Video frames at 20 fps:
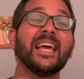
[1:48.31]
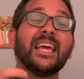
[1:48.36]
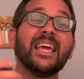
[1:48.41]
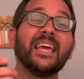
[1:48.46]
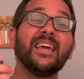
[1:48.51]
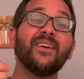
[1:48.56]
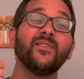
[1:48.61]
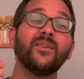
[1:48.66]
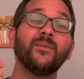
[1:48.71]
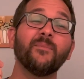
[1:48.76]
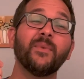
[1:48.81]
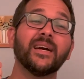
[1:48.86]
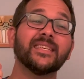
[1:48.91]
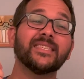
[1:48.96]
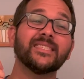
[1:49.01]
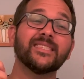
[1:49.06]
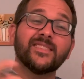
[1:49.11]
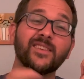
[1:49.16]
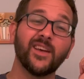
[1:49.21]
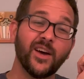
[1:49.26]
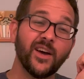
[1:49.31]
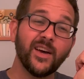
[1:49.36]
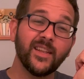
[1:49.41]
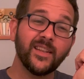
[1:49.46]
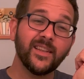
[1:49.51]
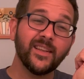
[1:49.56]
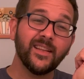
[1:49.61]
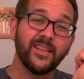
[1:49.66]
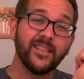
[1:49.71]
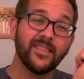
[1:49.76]
Even my
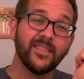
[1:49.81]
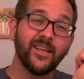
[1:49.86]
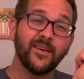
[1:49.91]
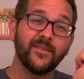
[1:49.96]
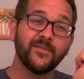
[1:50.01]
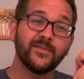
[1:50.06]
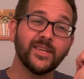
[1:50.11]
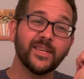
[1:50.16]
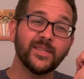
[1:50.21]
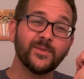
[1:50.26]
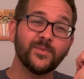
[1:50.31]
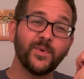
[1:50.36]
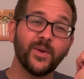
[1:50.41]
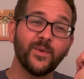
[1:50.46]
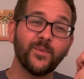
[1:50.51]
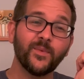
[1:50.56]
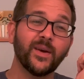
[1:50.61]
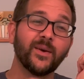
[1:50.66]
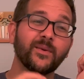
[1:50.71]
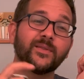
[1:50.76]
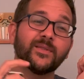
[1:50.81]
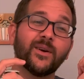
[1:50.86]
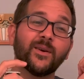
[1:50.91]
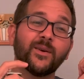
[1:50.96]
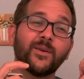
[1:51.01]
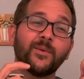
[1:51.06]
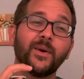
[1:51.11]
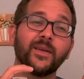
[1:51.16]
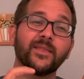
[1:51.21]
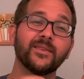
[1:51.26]
son loves this one. When I was
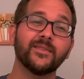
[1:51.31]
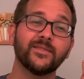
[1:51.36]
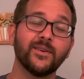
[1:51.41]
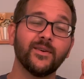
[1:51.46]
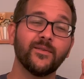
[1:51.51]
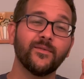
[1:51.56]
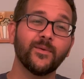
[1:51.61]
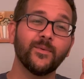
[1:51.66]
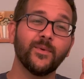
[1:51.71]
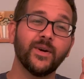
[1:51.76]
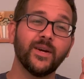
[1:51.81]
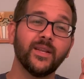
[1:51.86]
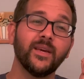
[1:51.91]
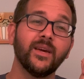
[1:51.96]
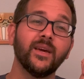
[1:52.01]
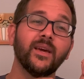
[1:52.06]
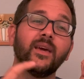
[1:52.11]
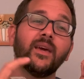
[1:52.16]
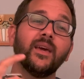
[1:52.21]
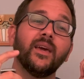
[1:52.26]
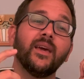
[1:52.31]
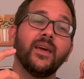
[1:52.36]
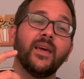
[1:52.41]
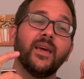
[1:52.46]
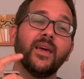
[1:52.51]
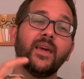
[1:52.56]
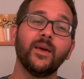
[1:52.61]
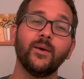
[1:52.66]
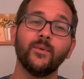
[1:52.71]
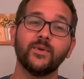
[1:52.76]
talking about the silver one,
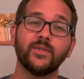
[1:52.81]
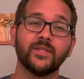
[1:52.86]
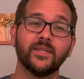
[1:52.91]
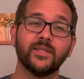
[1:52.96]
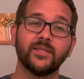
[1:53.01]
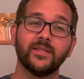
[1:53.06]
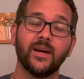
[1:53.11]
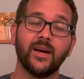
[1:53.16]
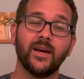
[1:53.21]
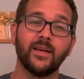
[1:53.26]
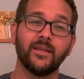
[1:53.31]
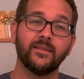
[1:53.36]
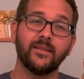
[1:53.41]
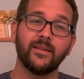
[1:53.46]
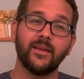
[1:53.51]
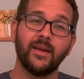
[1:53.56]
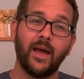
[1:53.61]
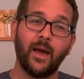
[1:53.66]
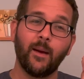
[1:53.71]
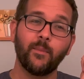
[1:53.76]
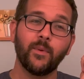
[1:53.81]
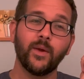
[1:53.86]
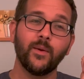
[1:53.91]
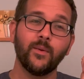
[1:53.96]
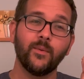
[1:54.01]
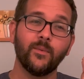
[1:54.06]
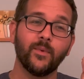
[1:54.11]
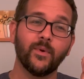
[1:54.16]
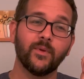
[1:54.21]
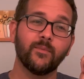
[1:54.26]
he was just not happy
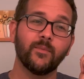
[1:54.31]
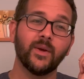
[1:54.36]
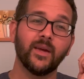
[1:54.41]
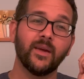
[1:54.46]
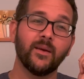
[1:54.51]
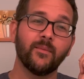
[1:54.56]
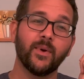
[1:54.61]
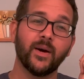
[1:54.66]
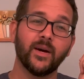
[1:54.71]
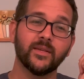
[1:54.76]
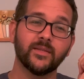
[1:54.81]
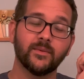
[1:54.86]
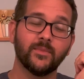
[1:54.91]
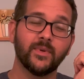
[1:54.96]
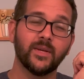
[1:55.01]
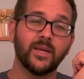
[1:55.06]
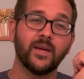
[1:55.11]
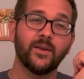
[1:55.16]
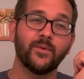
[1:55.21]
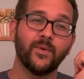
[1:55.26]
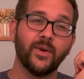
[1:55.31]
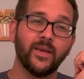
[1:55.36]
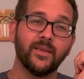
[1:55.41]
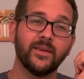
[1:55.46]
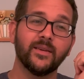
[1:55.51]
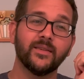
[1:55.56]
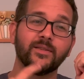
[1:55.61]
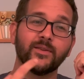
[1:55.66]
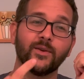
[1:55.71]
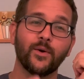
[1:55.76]
with me possibly getting rid of
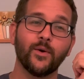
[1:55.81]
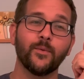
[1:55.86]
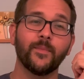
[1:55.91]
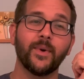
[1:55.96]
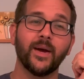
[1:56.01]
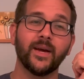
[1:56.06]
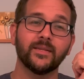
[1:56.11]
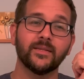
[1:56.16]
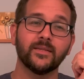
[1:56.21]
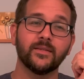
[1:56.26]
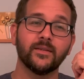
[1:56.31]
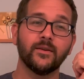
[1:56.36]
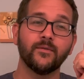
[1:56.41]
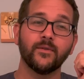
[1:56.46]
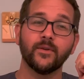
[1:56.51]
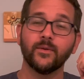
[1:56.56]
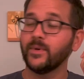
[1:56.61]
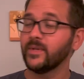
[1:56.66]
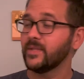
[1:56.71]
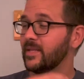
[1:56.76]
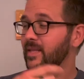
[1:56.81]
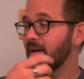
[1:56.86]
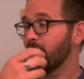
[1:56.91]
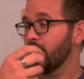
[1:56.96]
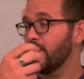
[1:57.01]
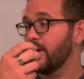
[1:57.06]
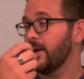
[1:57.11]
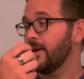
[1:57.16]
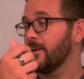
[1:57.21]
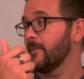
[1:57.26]
this and going back to silver. Wasn't that right?